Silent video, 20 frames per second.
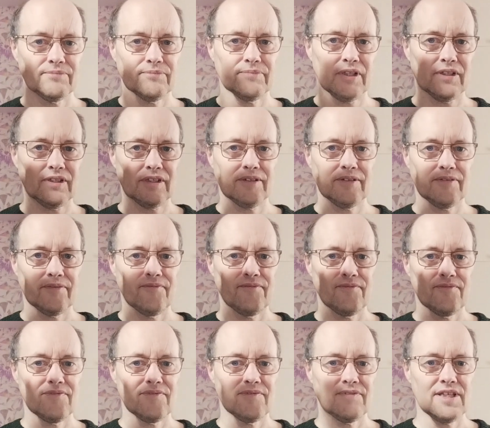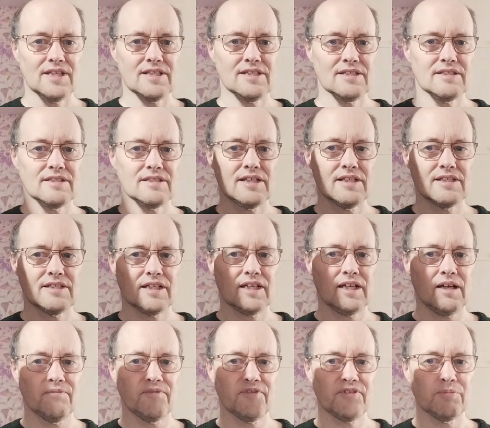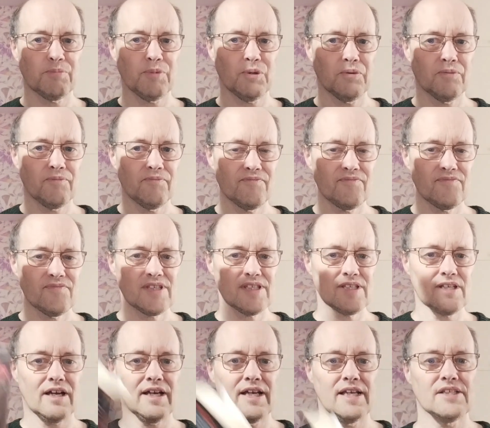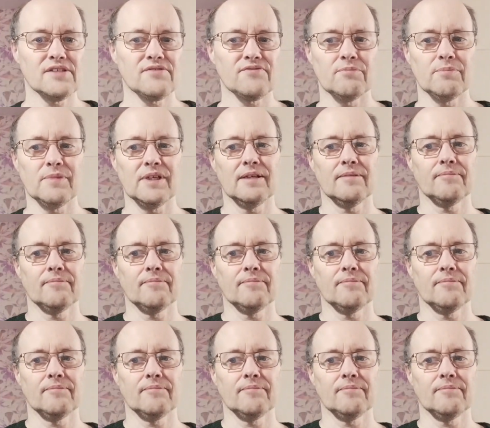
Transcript: But this is a comfortable size for me.